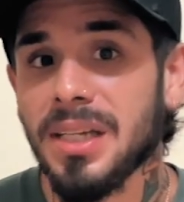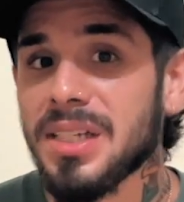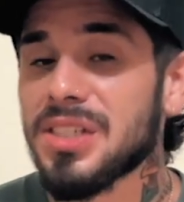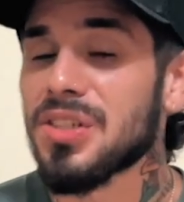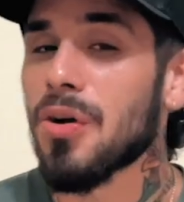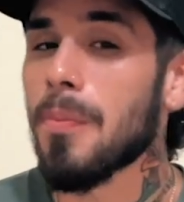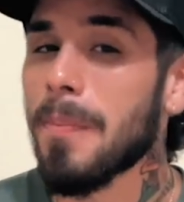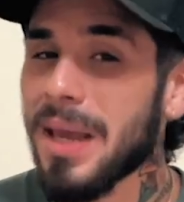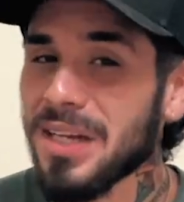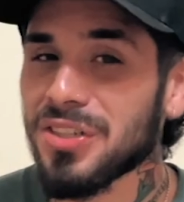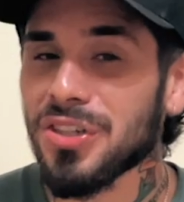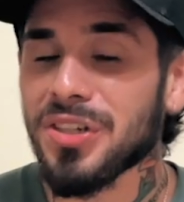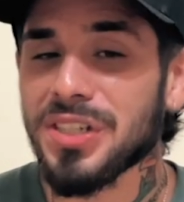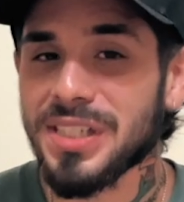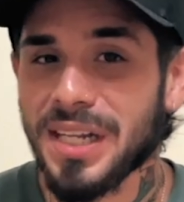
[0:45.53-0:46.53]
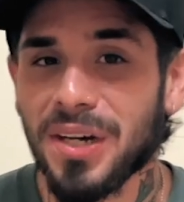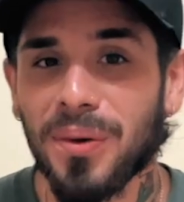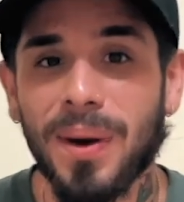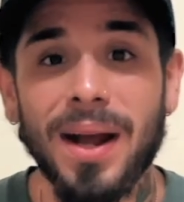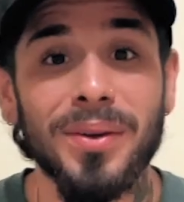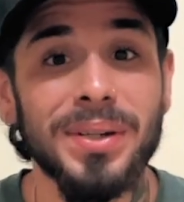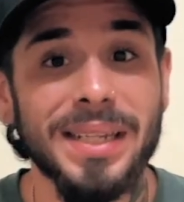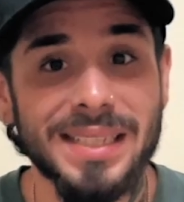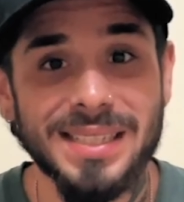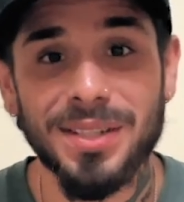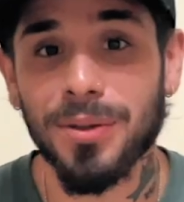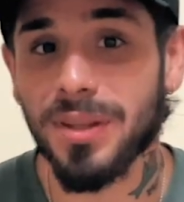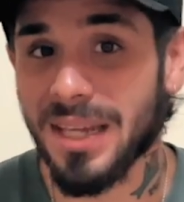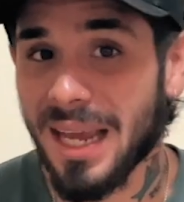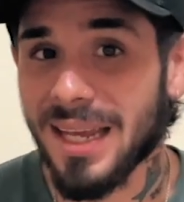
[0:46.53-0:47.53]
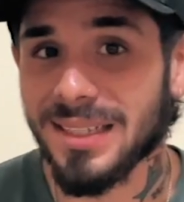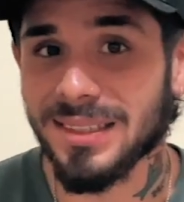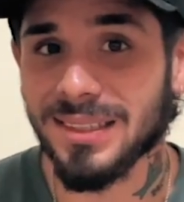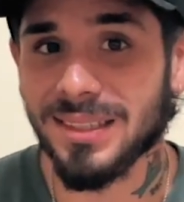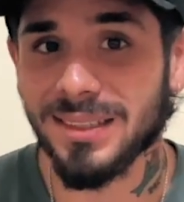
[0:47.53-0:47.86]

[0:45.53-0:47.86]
So make sure to stick around until the end.